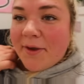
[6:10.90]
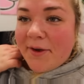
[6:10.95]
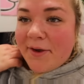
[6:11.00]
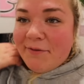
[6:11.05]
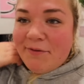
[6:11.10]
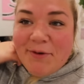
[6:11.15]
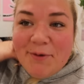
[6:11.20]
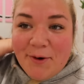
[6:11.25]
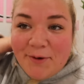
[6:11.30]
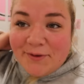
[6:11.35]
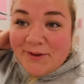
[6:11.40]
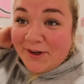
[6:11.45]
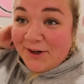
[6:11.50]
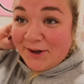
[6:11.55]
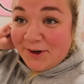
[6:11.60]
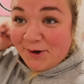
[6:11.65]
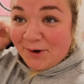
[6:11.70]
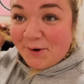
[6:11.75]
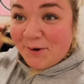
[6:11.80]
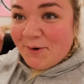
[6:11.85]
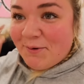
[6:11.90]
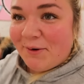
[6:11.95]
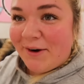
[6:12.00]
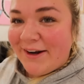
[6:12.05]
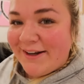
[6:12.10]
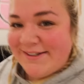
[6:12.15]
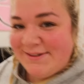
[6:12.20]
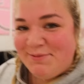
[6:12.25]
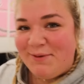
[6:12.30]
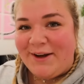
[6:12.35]
If you only knew what
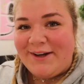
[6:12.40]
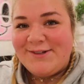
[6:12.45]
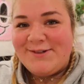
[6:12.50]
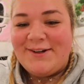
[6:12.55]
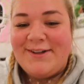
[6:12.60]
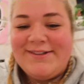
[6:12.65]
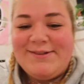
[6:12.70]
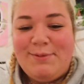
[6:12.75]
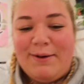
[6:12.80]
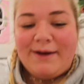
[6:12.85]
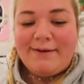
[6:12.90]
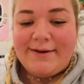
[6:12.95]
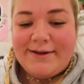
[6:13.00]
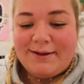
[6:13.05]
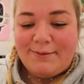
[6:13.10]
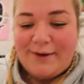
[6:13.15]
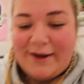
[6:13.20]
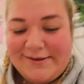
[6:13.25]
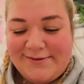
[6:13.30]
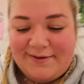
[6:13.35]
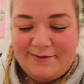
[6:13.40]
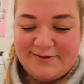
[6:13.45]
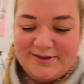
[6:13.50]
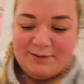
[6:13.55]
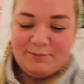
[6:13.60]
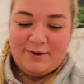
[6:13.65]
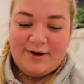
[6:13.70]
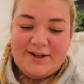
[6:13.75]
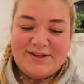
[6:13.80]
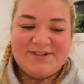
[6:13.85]
has been transpiring the past
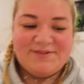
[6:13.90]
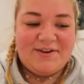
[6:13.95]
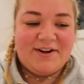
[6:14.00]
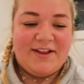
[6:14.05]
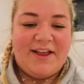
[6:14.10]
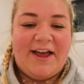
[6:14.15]
15 minutes of our